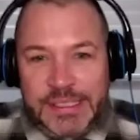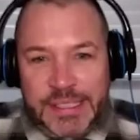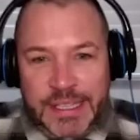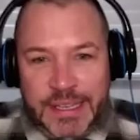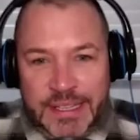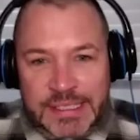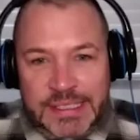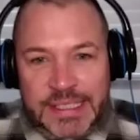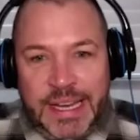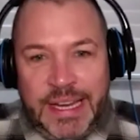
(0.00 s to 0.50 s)

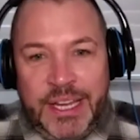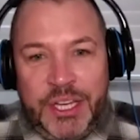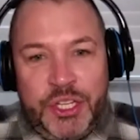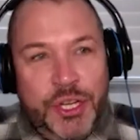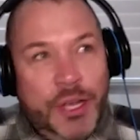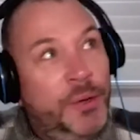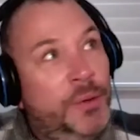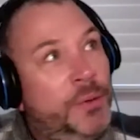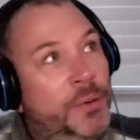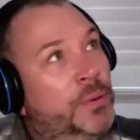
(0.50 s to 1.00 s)
the Seni
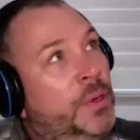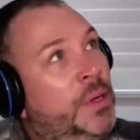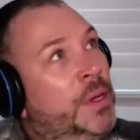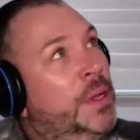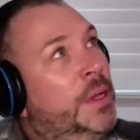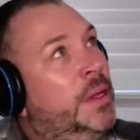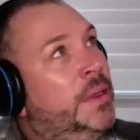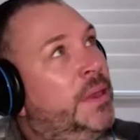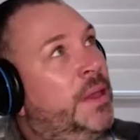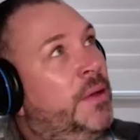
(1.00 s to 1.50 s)
show.
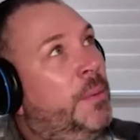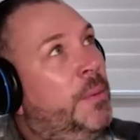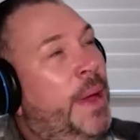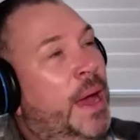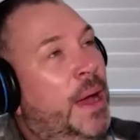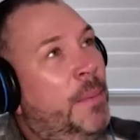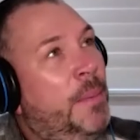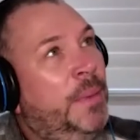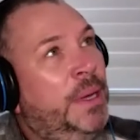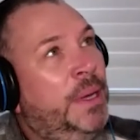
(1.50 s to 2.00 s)
They're
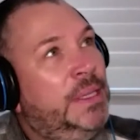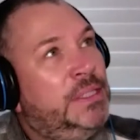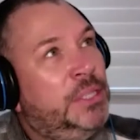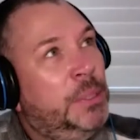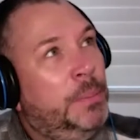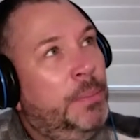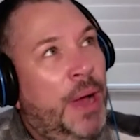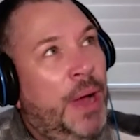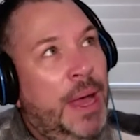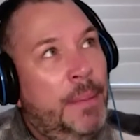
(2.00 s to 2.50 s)
about 1 meter
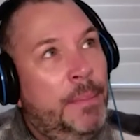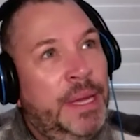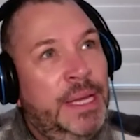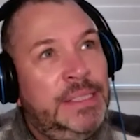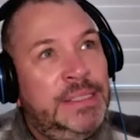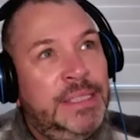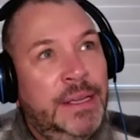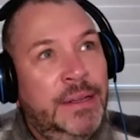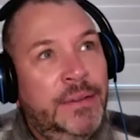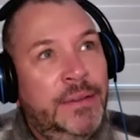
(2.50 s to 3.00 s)
by 1
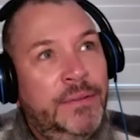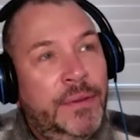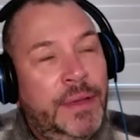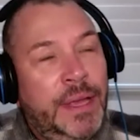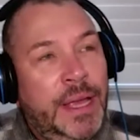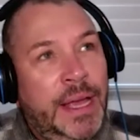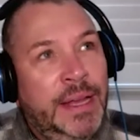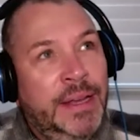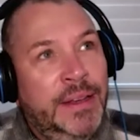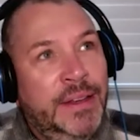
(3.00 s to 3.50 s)
meter,
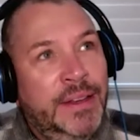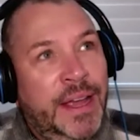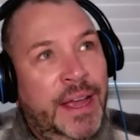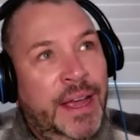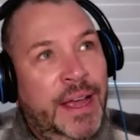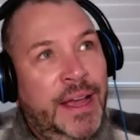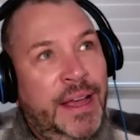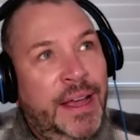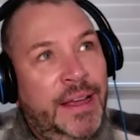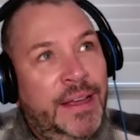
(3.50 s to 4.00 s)
and
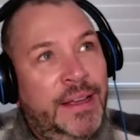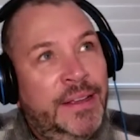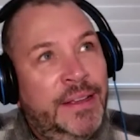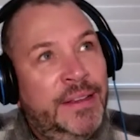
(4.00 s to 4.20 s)
they're